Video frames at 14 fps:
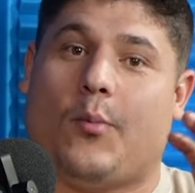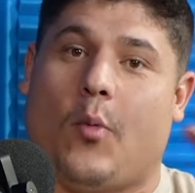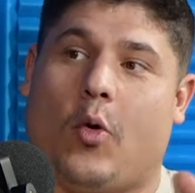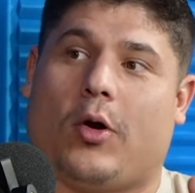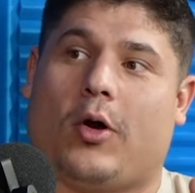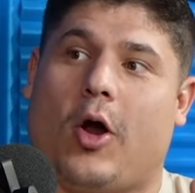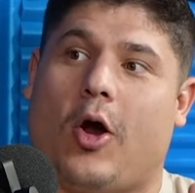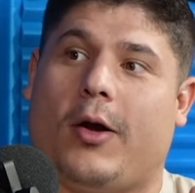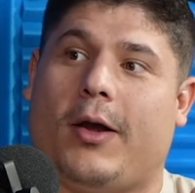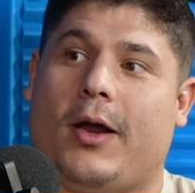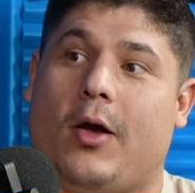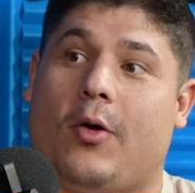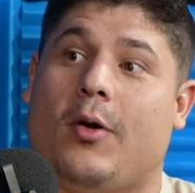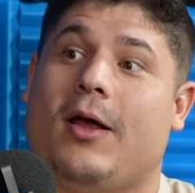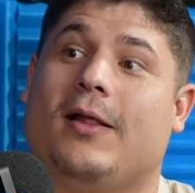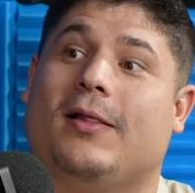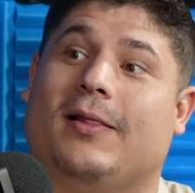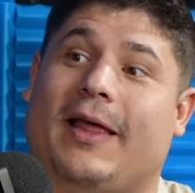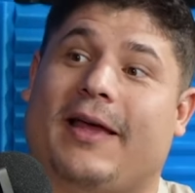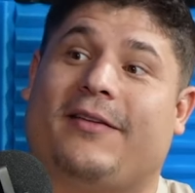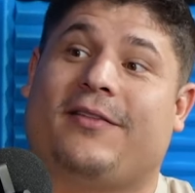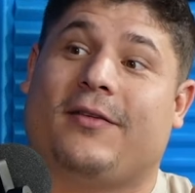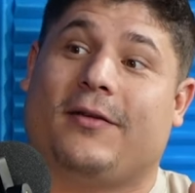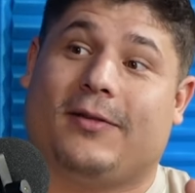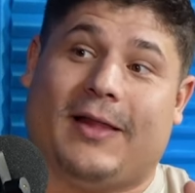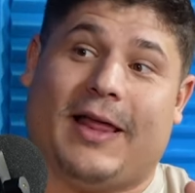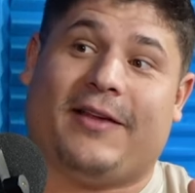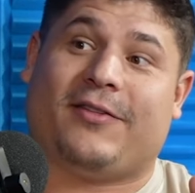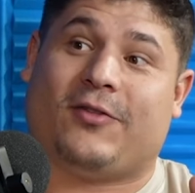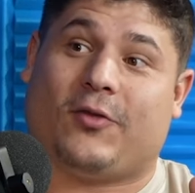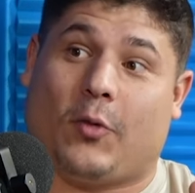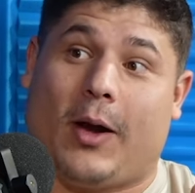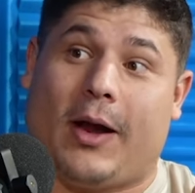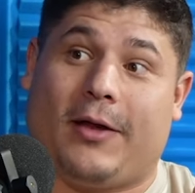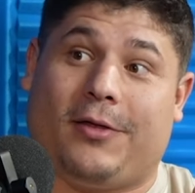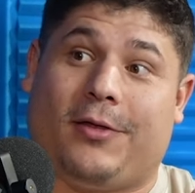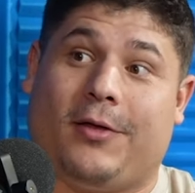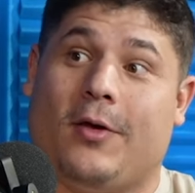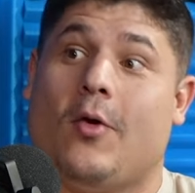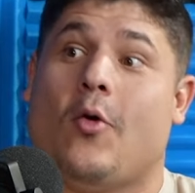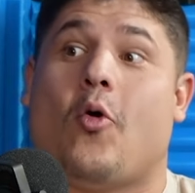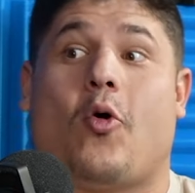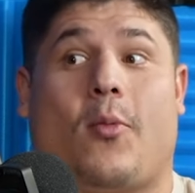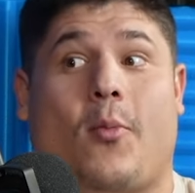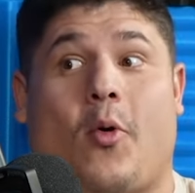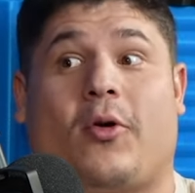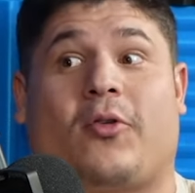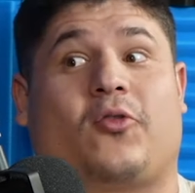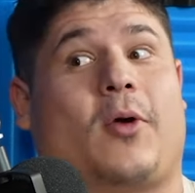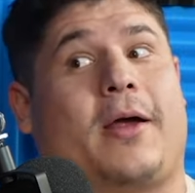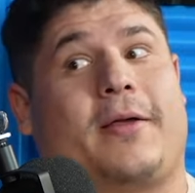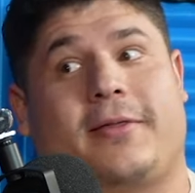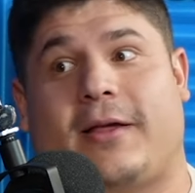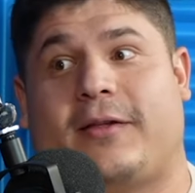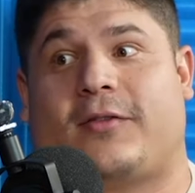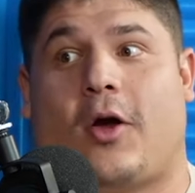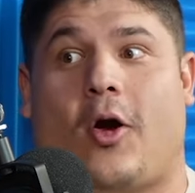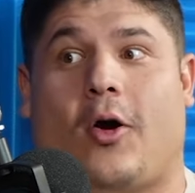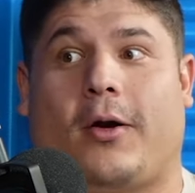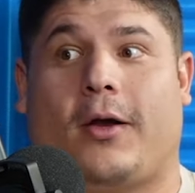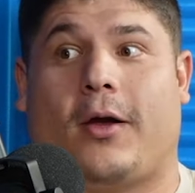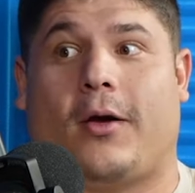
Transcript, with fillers: more cardio, less less strength, or more strength, less cardio?